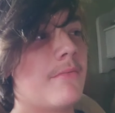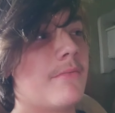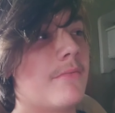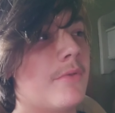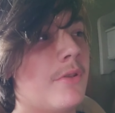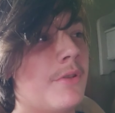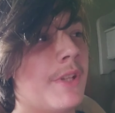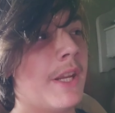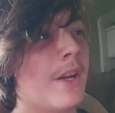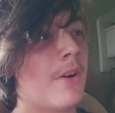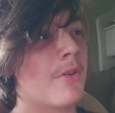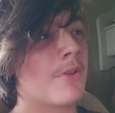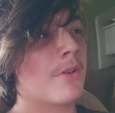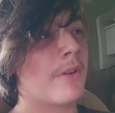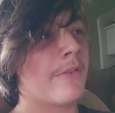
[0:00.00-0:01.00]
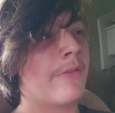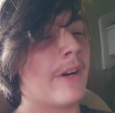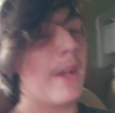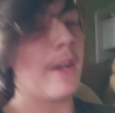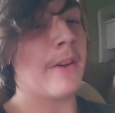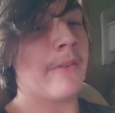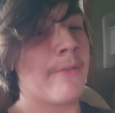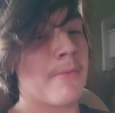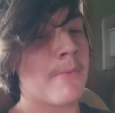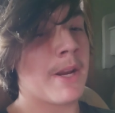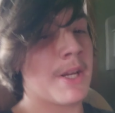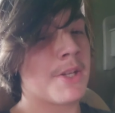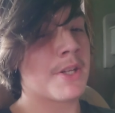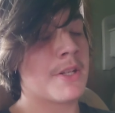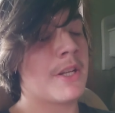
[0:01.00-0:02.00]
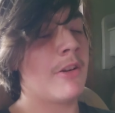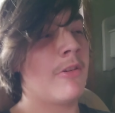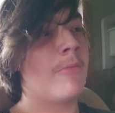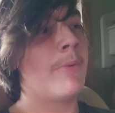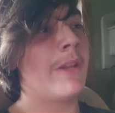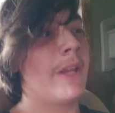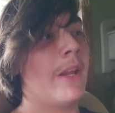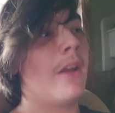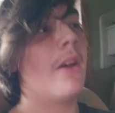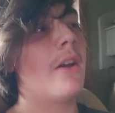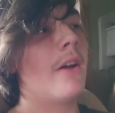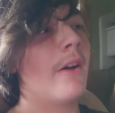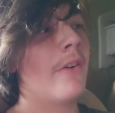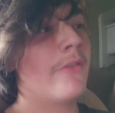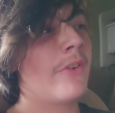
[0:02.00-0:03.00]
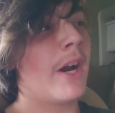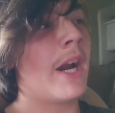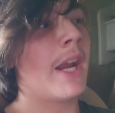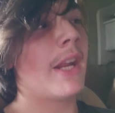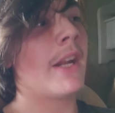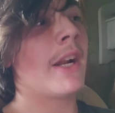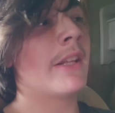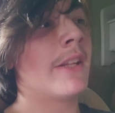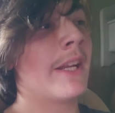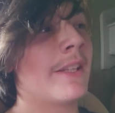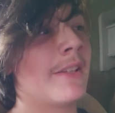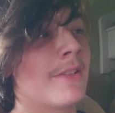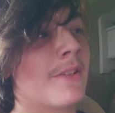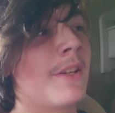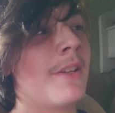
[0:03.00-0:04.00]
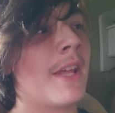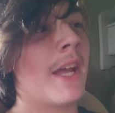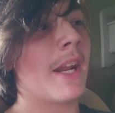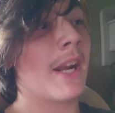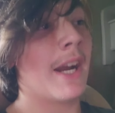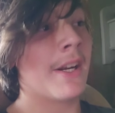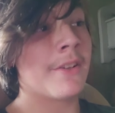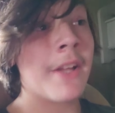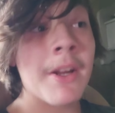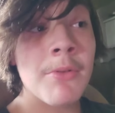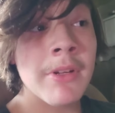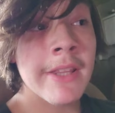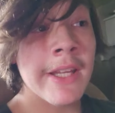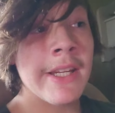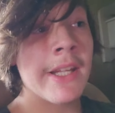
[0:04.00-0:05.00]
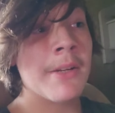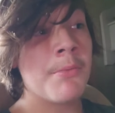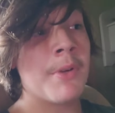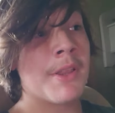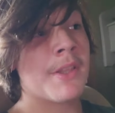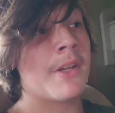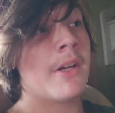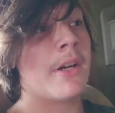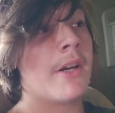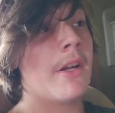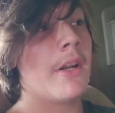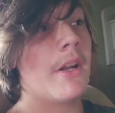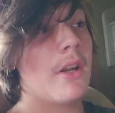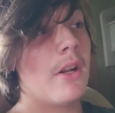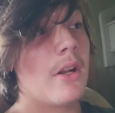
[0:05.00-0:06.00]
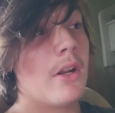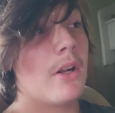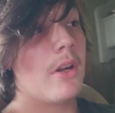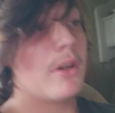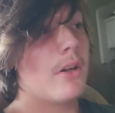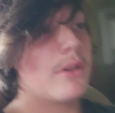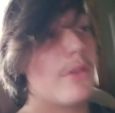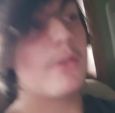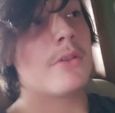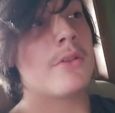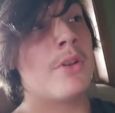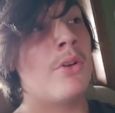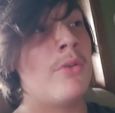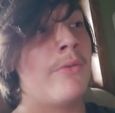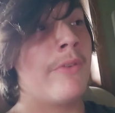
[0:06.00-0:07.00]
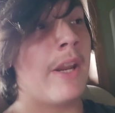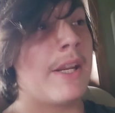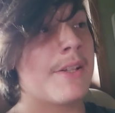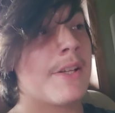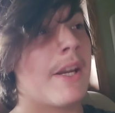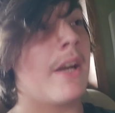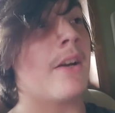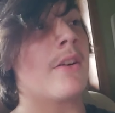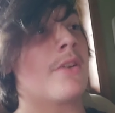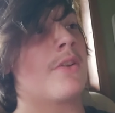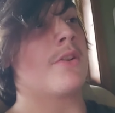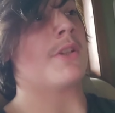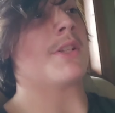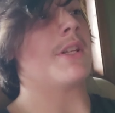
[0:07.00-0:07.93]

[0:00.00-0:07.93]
who they go to find information, he would be fine. I'd like to see that, kind of like what they did with the Two-Face characters